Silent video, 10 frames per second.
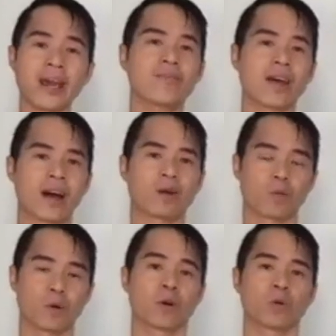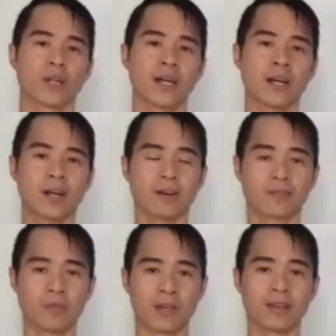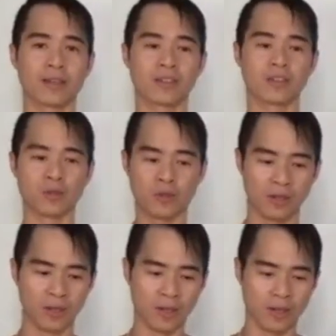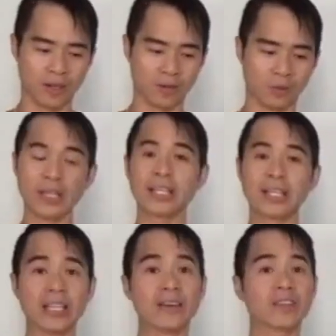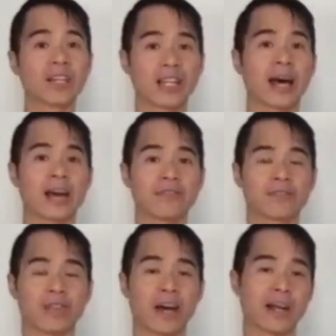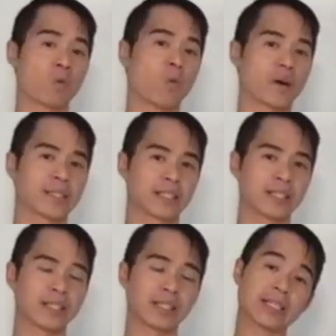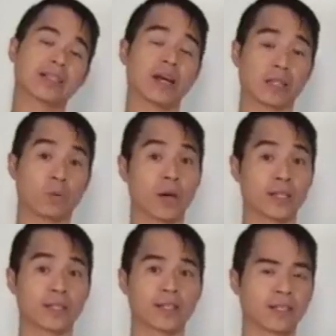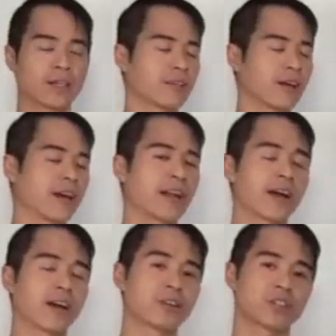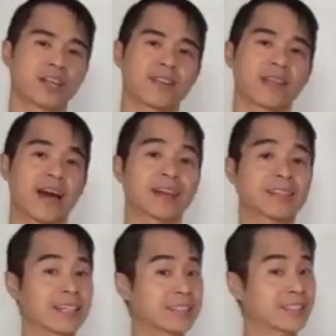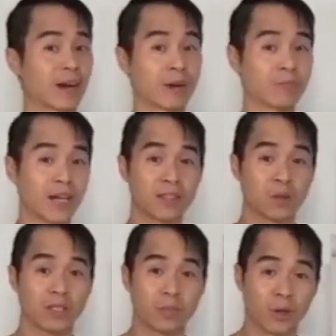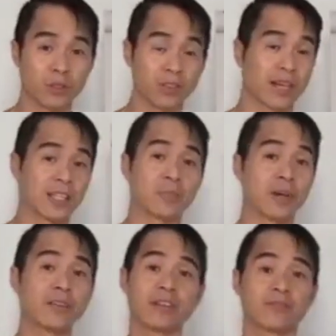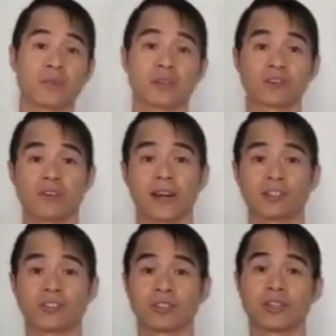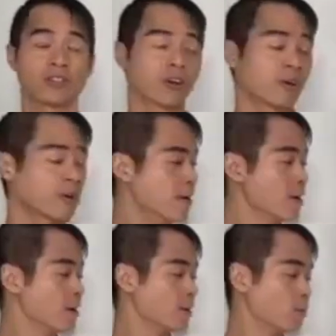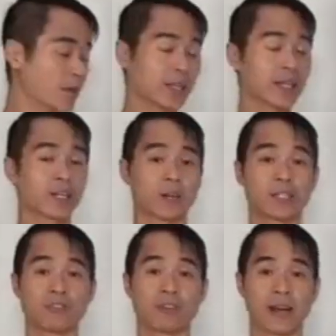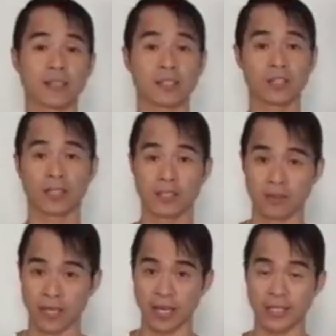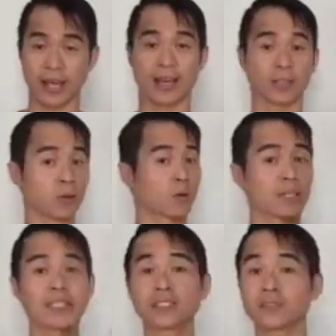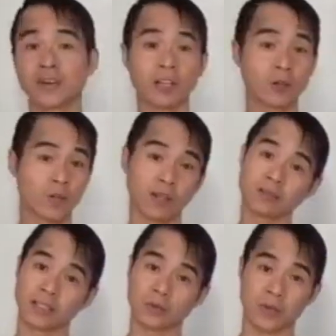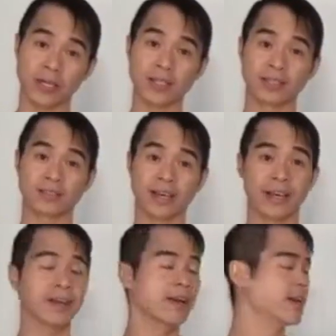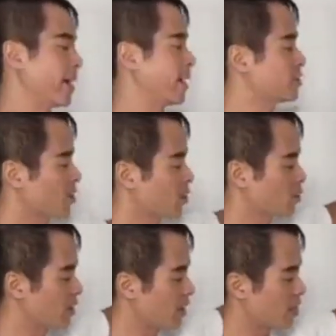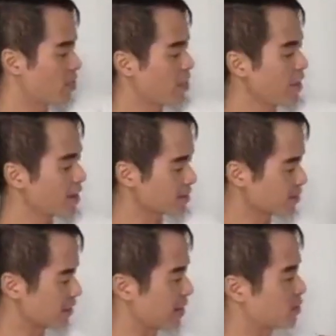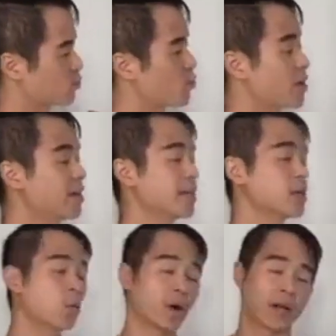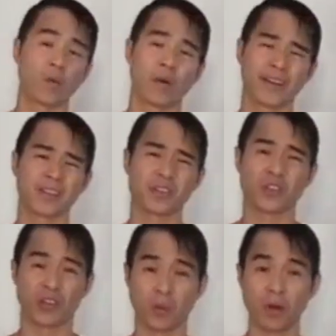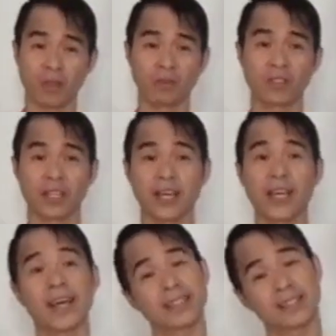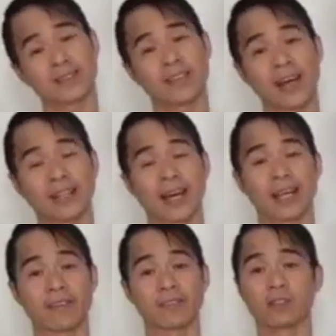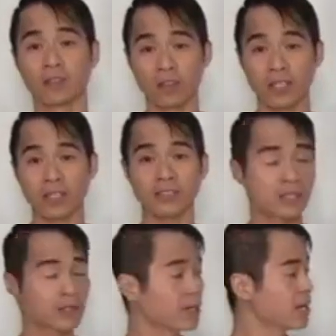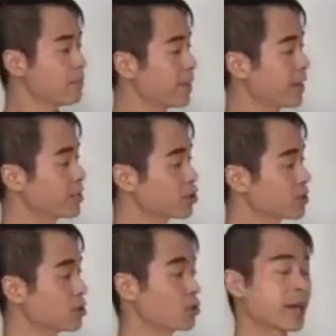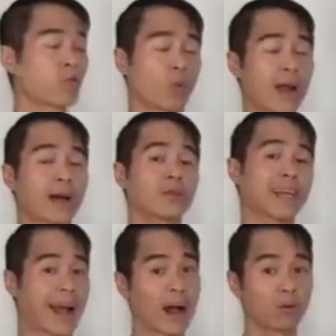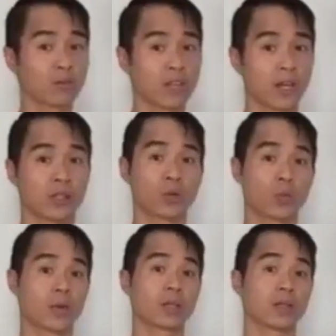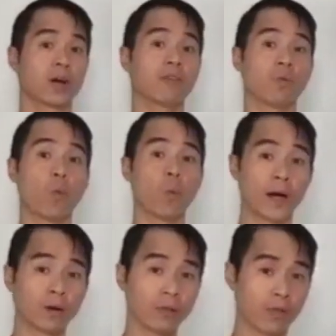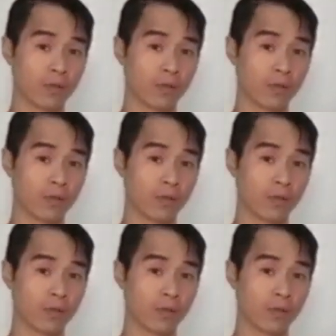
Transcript: that road for me to really live the life that I wanted to live. And I understand that I'm not the only person that's benefited from this strategy. So really encourage you guys to look into this or at least just follow along this week, okay? And so this is really what I wanted to share with you today, is the fact that if you're looking to make sure you can round out your wheel of wealth,